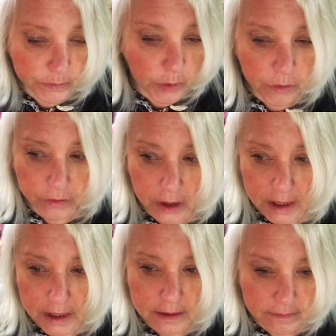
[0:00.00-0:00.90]

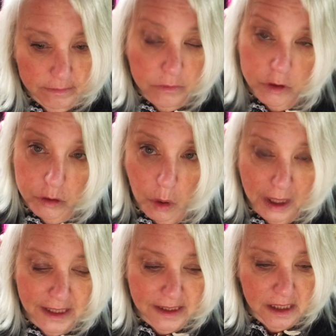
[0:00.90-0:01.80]
overnight
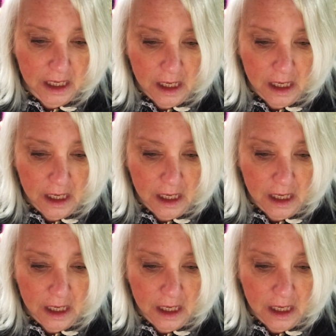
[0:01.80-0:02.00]
twice.